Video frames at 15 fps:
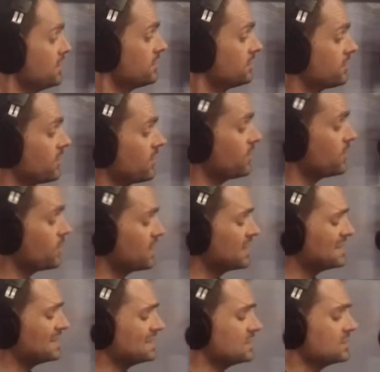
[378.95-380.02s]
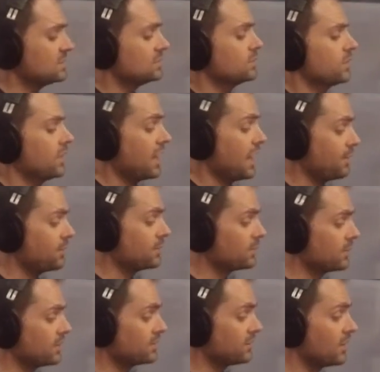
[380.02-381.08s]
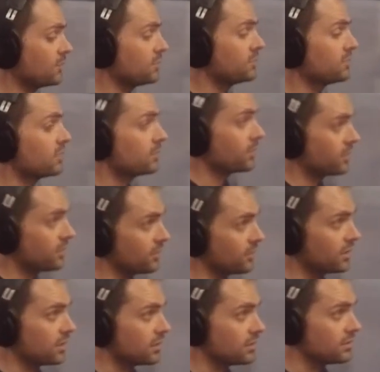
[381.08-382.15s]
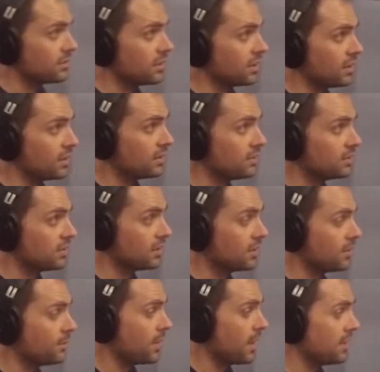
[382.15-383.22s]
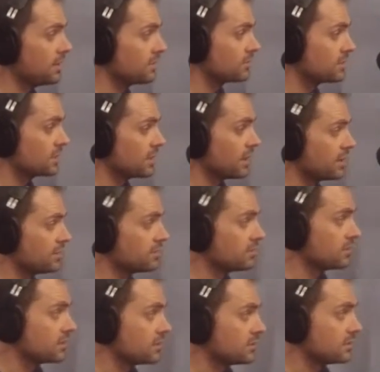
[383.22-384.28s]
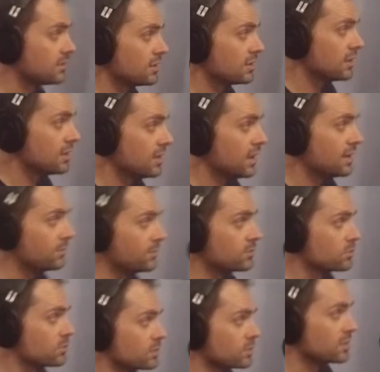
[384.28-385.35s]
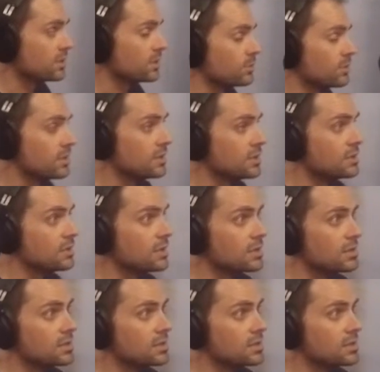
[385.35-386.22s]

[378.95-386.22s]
so what happened was that was December 30th, and um, I didn't realize that uh, life was really going to be